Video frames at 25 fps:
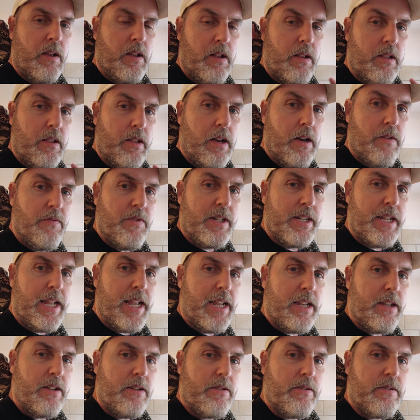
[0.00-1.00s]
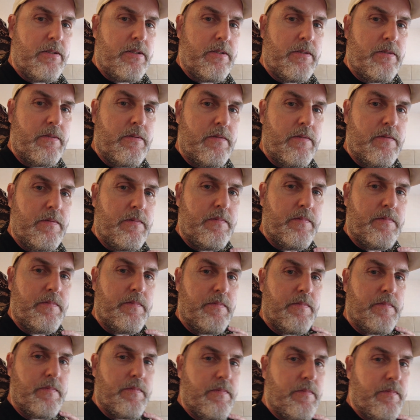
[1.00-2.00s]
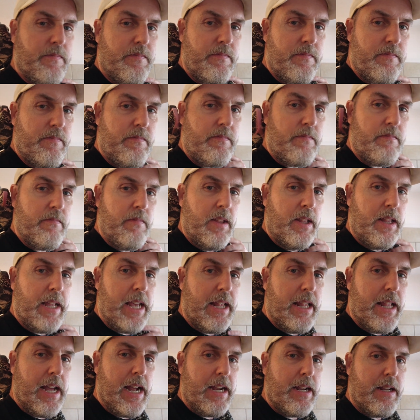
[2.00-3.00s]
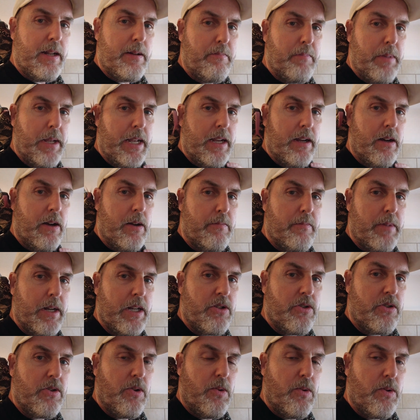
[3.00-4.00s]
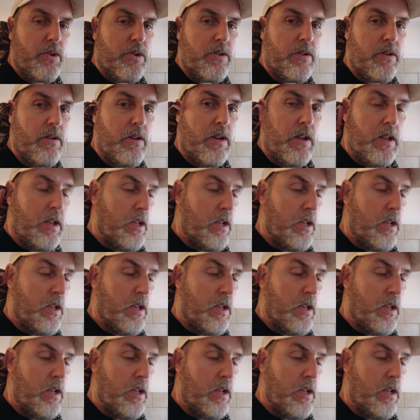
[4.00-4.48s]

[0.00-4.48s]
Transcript: Love the tegus. They like it being on my shoulder.